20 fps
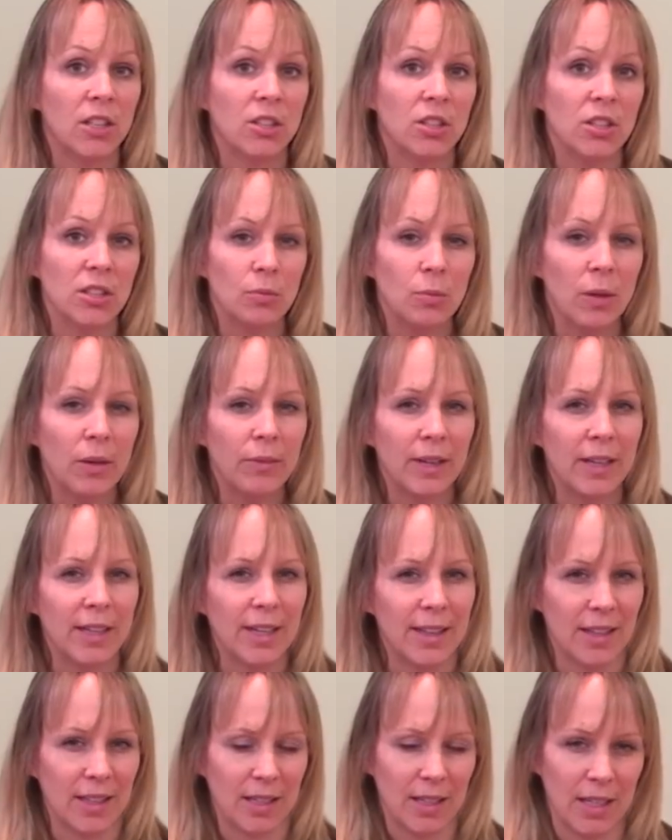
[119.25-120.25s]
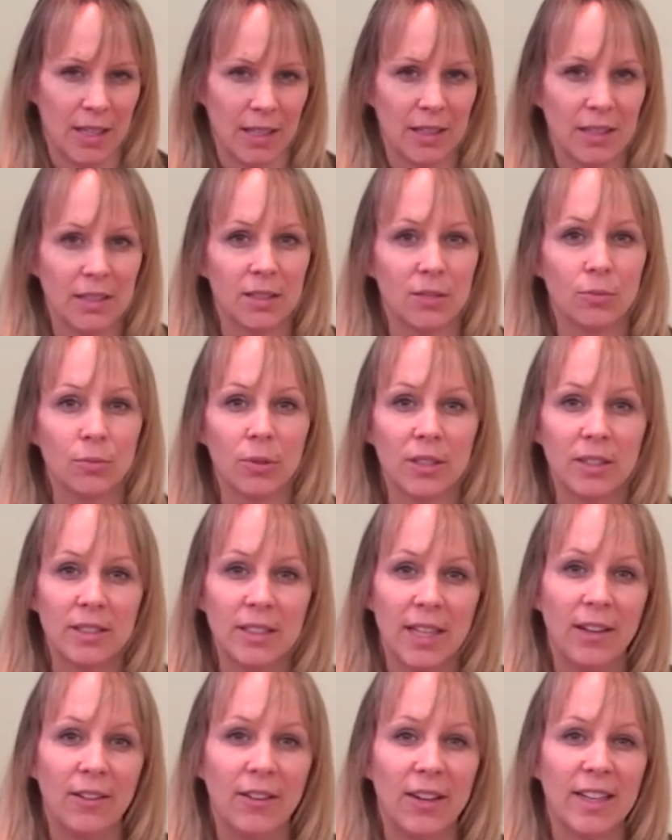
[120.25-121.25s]
just while we get the kinks
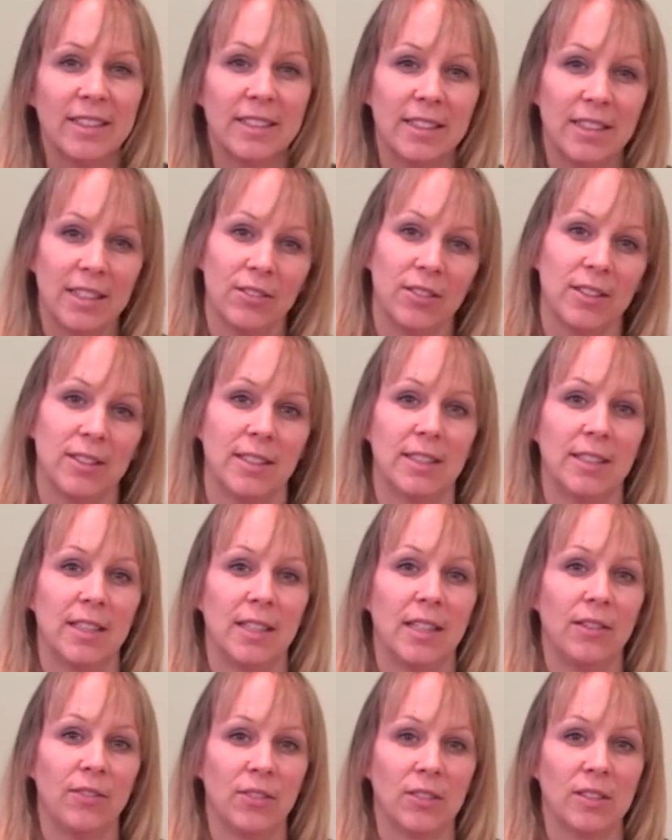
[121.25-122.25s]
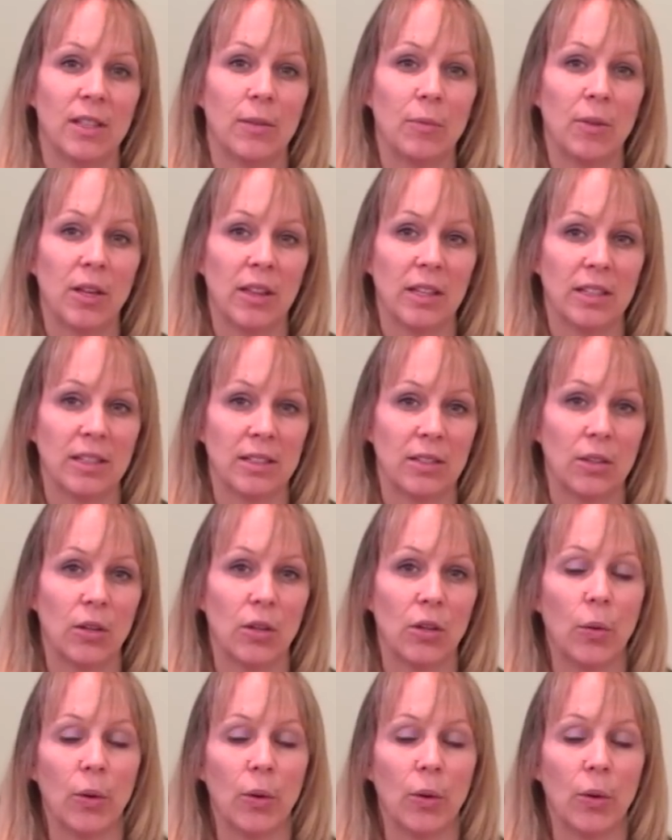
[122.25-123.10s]
worked out and see if this is even something that's